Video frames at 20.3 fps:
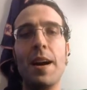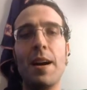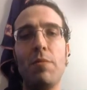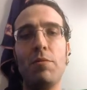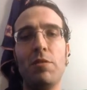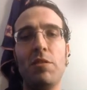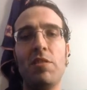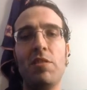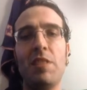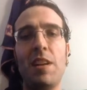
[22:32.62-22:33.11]

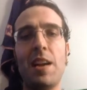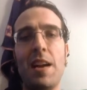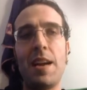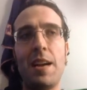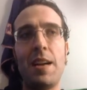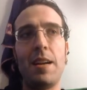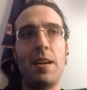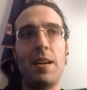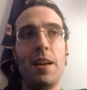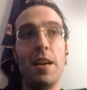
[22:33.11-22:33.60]
I would
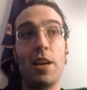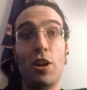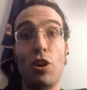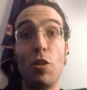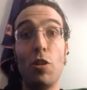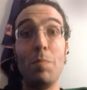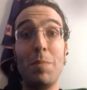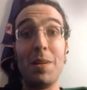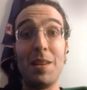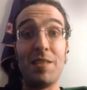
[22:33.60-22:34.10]
say it
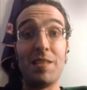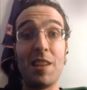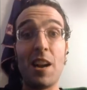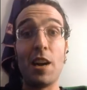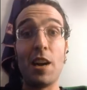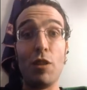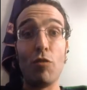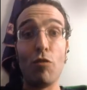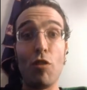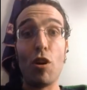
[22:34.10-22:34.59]
could be
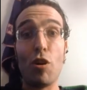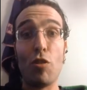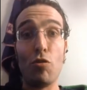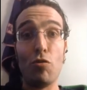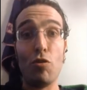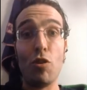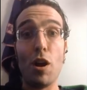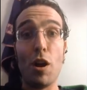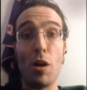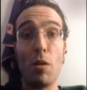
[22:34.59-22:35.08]

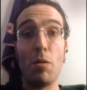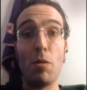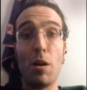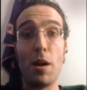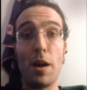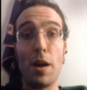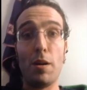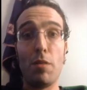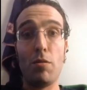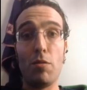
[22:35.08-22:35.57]
sun-grown though.
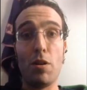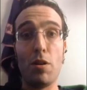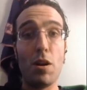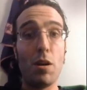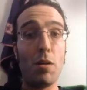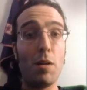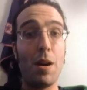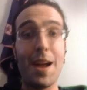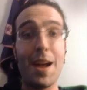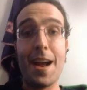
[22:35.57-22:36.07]
I don't
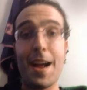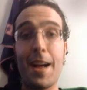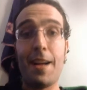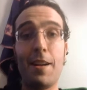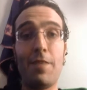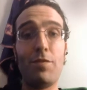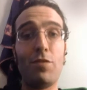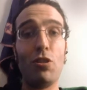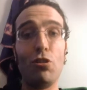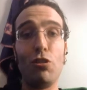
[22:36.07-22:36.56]
know.
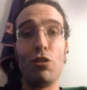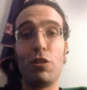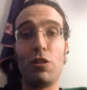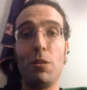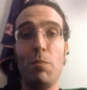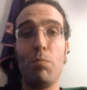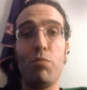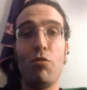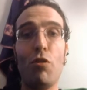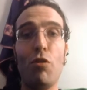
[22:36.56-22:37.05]
I'll have to
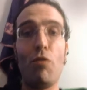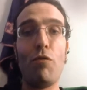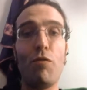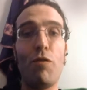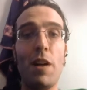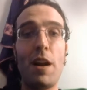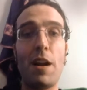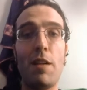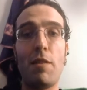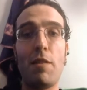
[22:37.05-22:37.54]
look the
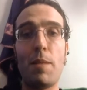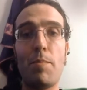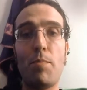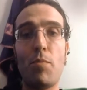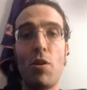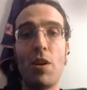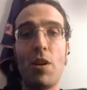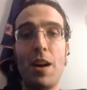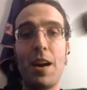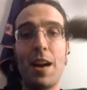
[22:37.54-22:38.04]
profile
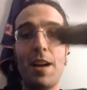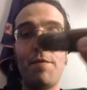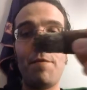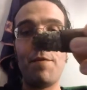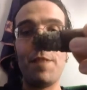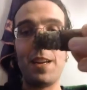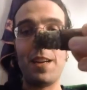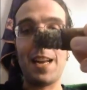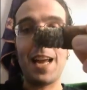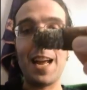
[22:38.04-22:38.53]
up on it. I
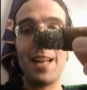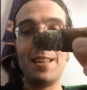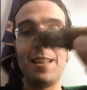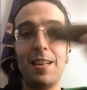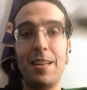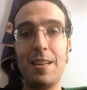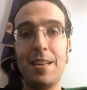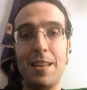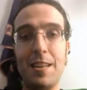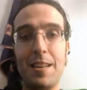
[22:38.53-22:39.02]
forget
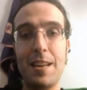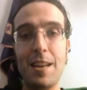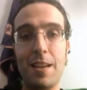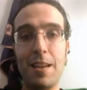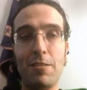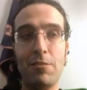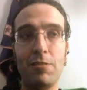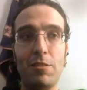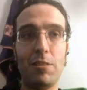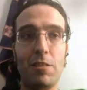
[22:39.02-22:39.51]
the
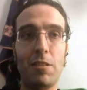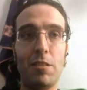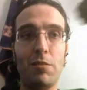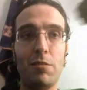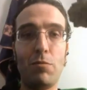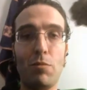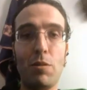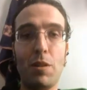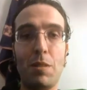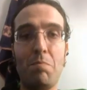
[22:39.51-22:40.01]
details of
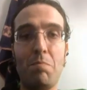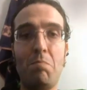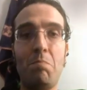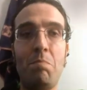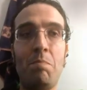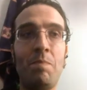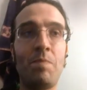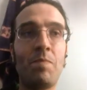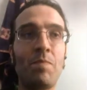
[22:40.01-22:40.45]
this one.